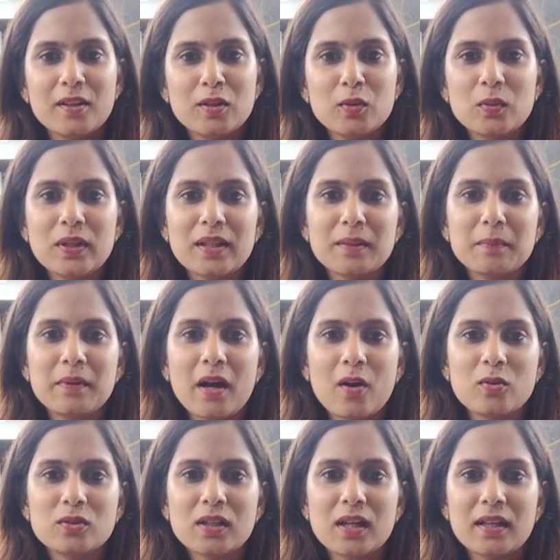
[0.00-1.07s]
you can
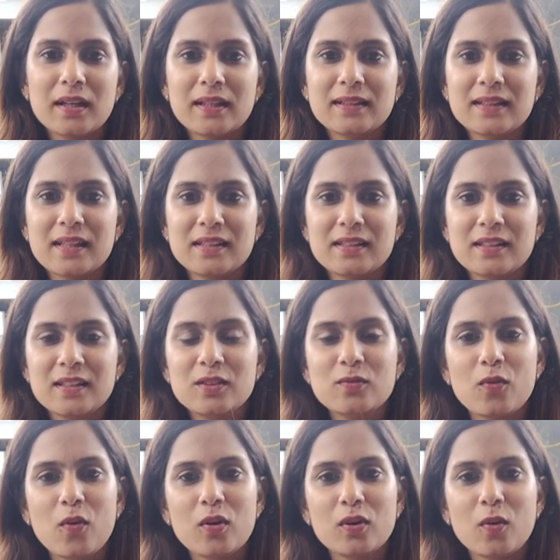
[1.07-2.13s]
browse our accessories,
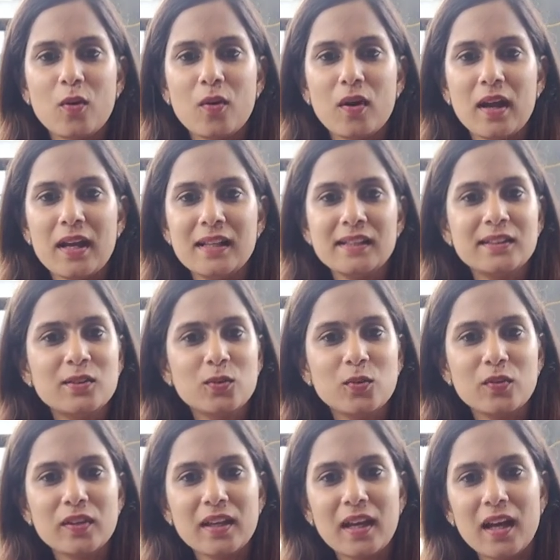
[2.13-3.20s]
what else do
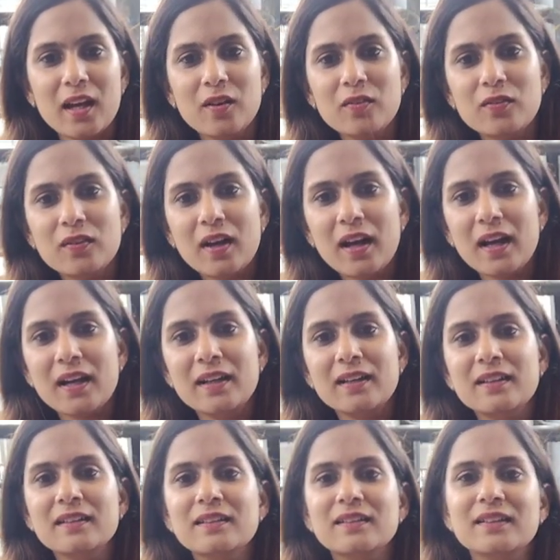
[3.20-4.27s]
we have, and
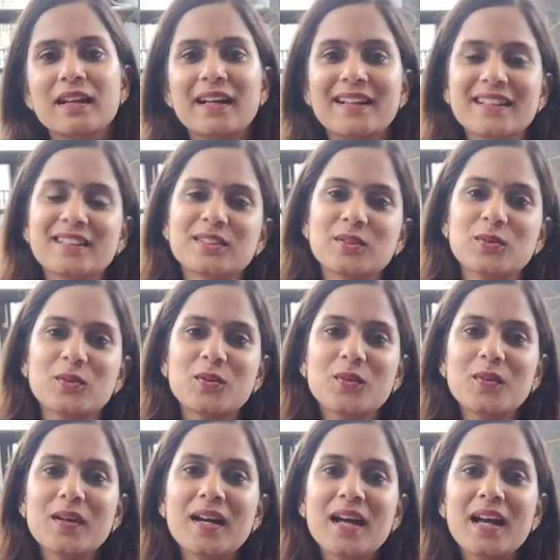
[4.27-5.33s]
let us know
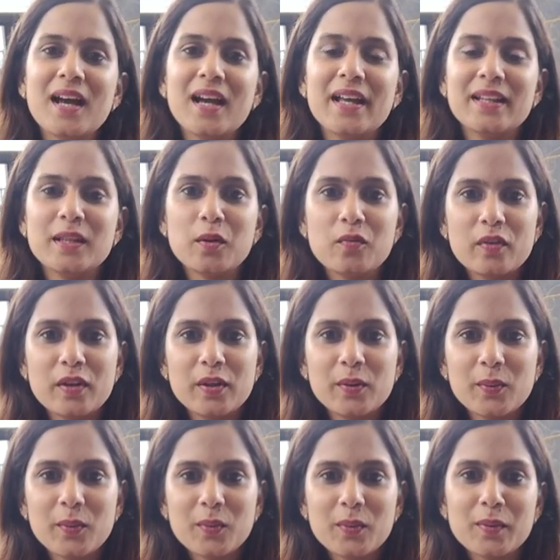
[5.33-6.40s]
in the
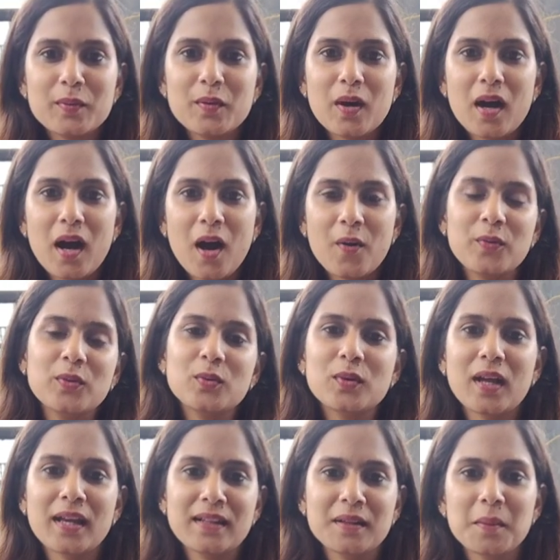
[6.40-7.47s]
video how you
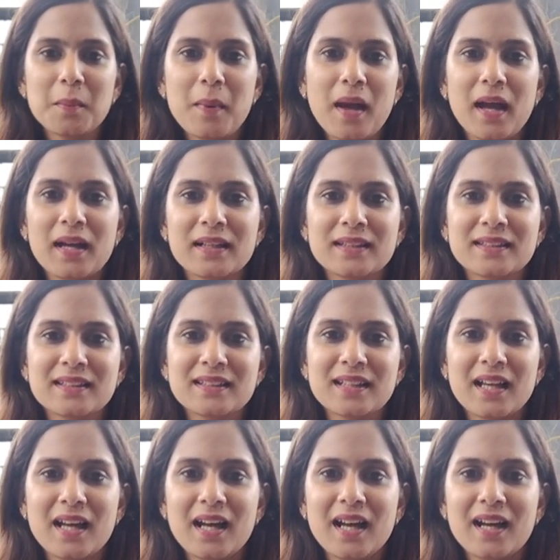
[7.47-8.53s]
like the bags.
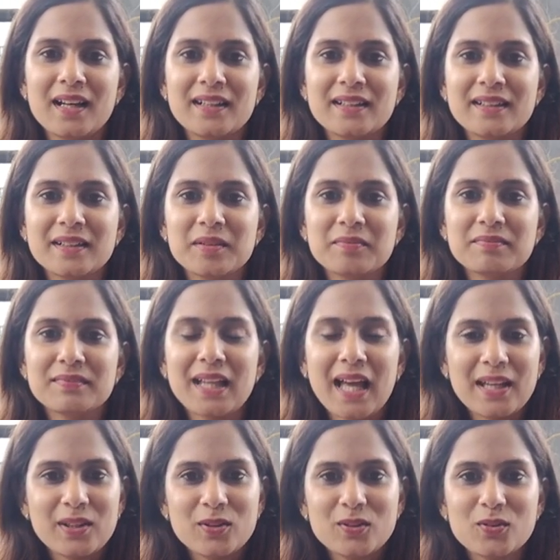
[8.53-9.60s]
And
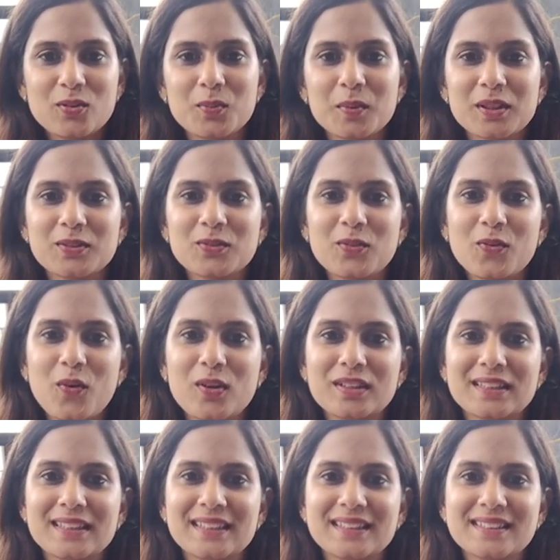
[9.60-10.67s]
thank you so much for
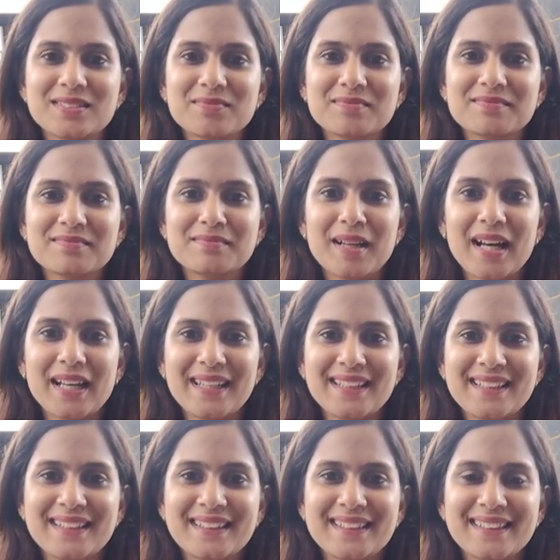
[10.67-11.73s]
watching.
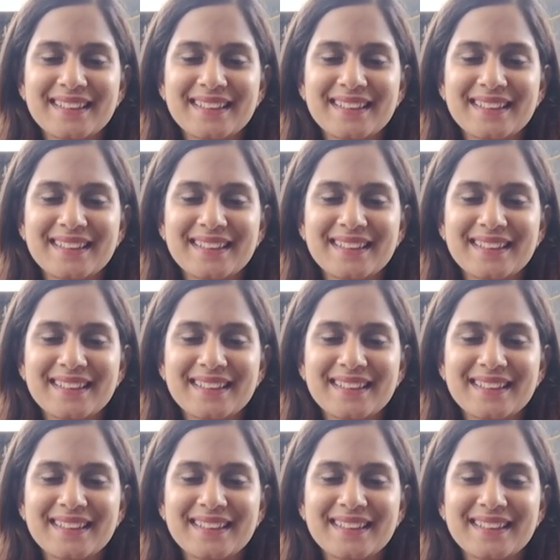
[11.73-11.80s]
Bye.